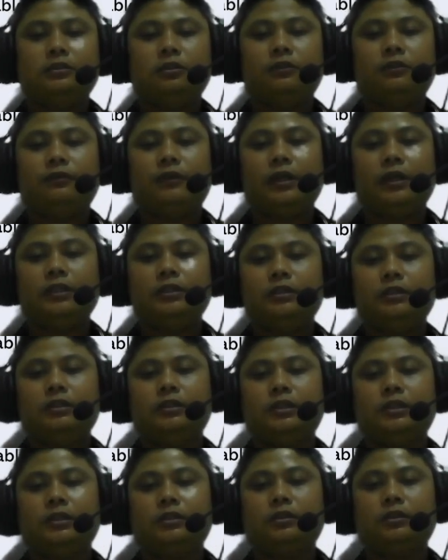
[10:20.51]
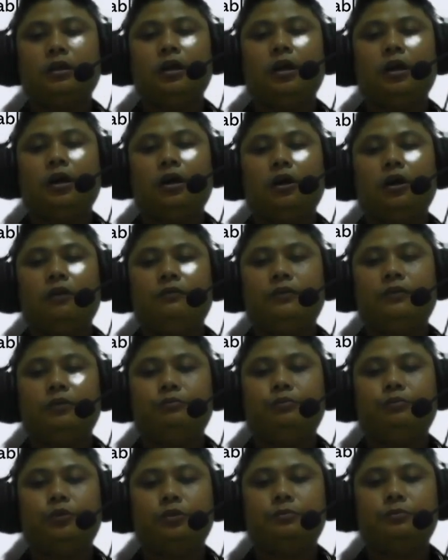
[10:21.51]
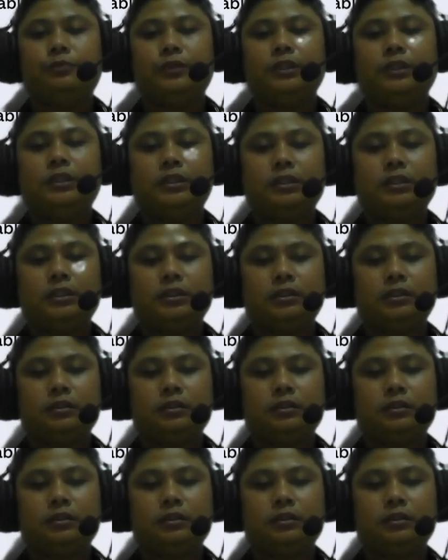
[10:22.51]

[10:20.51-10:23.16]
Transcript: novel the research of a purpose.